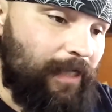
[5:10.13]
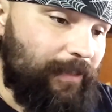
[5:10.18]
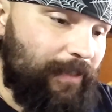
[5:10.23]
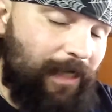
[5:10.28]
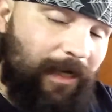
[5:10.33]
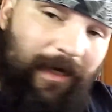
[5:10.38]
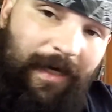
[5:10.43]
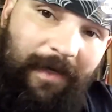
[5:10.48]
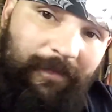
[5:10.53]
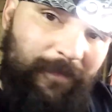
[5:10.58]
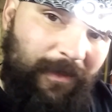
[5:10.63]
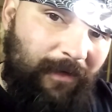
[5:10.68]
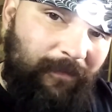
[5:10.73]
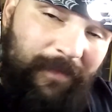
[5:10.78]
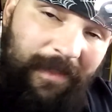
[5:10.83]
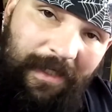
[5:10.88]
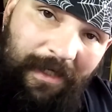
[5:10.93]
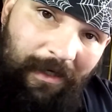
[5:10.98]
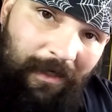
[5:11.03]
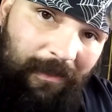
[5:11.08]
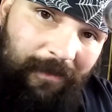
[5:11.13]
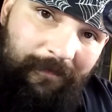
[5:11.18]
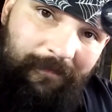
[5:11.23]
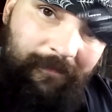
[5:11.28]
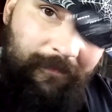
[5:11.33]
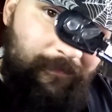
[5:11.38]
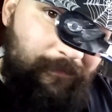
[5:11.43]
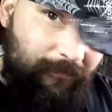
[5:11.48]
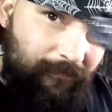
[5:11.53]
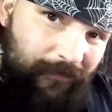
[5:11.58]
Now, I'm not big
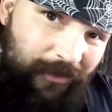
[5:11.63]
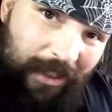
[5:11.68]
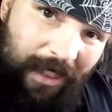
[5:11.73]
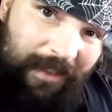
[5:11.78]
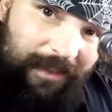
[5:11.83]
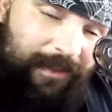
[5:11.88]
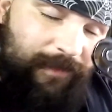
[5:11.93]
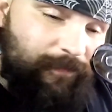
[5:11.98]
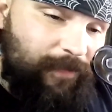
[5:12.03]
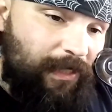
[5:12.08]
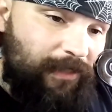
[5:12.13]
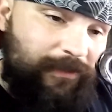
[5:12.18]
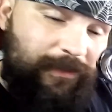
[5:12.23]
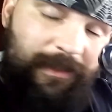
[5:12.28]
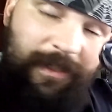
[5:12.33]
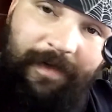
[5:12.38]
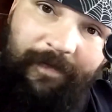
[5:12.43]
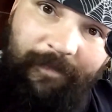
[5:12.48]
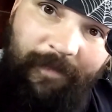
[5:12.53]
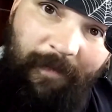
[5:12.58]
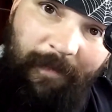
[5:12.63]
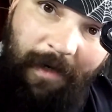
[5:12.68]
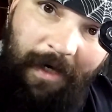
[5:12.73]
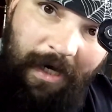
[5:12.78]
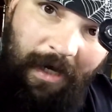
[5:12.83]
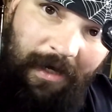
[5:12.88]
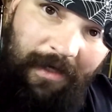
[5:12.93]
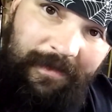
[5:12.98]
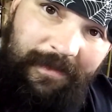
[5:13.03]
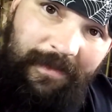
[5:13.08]
on Chinese-made stuff, but
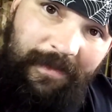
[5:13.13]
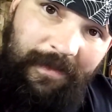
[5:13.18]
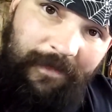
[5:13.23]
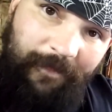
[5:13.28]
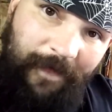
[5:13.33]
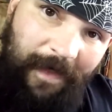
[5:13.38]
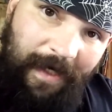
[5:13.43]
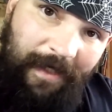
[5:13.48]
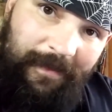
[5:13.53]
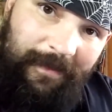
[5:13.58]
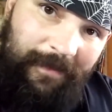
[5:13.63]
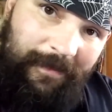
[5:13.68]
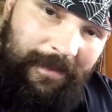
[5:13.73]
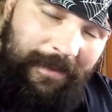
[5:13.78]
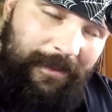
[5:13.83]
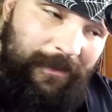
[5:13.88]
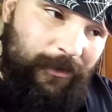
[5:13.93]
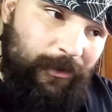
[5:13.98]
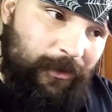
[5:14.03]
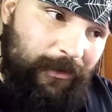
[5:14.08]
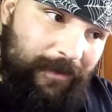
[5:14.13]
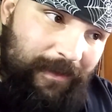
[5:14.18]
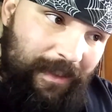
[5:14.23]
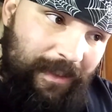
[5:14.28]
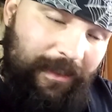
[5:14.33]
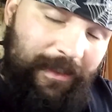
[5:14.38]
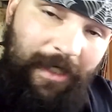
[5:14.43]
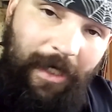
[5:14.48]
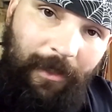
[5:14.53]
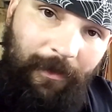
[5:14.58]
because of the fact that this is just
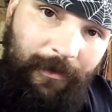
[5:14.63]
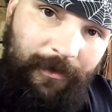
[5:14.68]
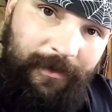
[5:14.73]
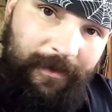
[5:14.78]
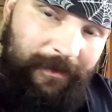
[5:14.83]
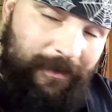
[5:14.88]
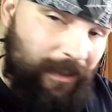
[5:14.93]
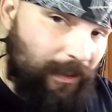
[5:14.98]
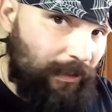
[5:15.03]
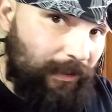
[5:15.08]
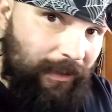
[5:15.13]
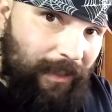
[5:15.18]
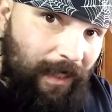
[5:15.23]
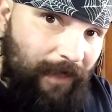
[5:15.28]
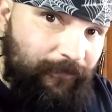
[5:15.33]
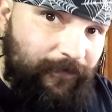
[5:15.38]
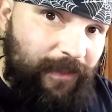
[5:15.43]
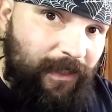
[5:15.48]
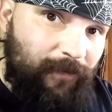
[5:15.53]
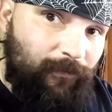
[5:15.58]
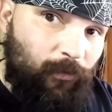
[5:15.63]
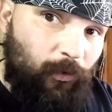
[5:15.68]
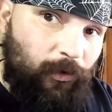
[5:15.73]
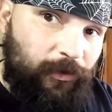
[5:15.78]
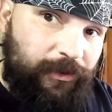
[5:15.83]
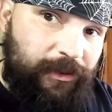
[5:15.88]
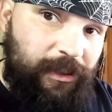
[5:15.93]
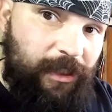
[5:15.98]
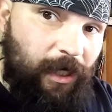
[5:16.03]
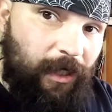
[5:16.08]
$10, it's got a lifetime
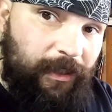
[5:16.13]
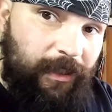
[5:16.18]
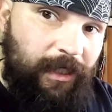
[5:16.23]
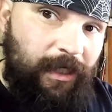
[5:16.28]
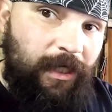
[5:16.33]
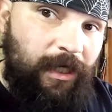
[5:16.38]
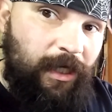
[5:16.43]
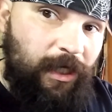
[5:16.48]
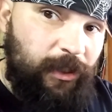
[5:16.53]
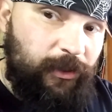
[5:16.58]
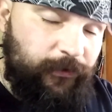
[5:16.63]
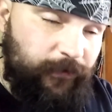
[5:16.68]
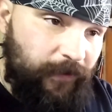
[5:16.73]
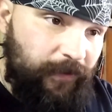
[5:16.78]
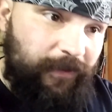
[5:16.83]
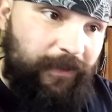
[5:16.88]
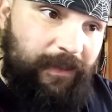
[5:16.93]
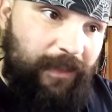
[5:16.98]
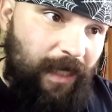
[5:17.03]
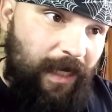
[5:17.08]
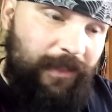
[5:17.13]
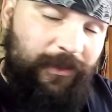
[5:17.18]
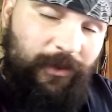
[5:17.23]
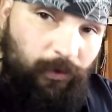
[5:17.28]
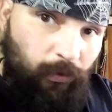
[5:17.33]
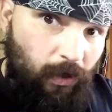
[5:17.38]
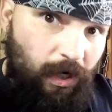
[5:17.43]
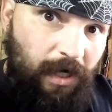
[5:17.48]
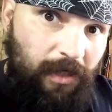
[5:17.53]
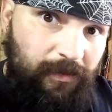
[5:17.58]
warranty on it. It's really nice
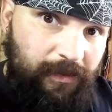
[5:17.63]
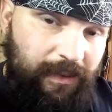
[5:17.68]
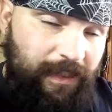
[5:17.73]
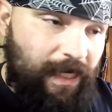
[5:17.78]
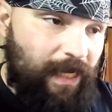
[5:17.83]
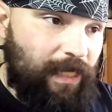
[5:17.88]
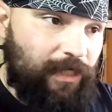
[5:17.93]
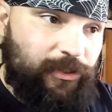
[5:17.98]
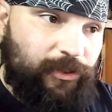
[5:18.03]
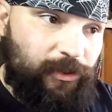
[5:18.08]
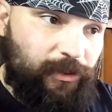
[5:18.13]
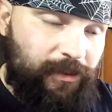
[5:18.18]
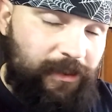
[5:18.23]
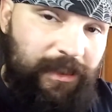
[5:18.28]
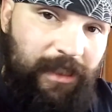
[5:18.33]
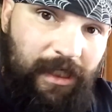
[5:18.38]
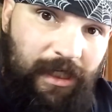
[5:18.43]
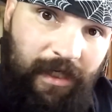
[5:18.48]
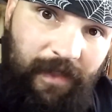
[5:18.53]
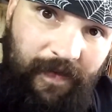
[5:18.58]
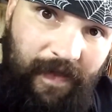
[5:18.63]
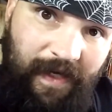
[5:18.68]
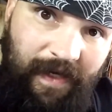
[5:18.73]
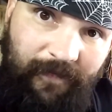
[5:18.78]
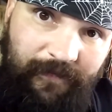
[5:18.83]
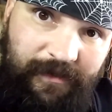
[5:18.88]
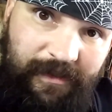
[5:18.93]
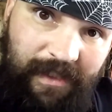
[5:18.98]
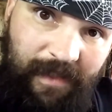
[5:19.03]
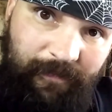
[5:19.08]
quality, actually. They
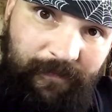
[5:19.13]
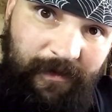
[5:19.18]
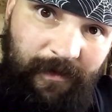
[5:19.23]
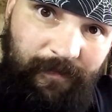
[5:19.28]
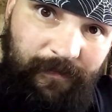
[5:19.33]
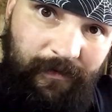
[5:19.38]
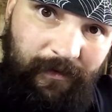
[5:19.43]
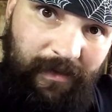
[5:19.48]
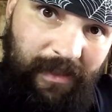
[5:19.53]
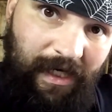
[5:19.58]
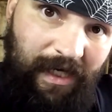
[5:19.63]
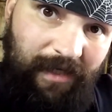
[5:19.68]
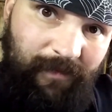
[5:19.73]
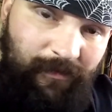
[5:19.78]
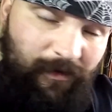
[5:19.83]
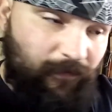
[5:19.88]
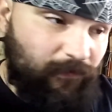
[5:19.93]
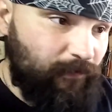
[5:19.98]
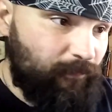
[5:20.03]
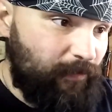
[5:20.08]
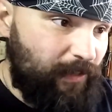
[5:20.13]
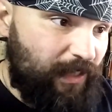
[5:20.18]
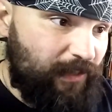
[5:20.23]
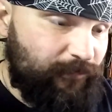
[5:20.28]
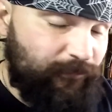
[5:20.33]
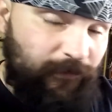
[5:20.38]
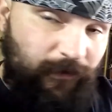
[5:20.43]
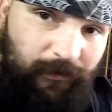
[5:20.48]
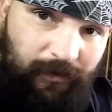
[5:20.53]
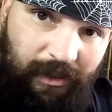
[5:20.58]
have stepped up their game over the
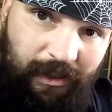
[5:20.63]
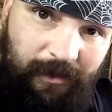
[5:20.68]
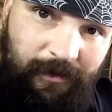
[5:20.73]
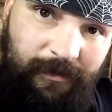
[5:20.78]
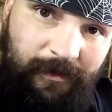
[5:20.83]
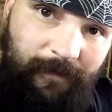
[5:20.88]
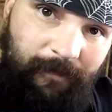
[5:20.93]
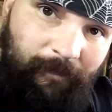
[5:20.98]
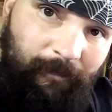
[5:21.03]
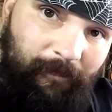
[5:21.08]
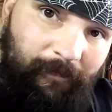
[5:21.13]
past few years.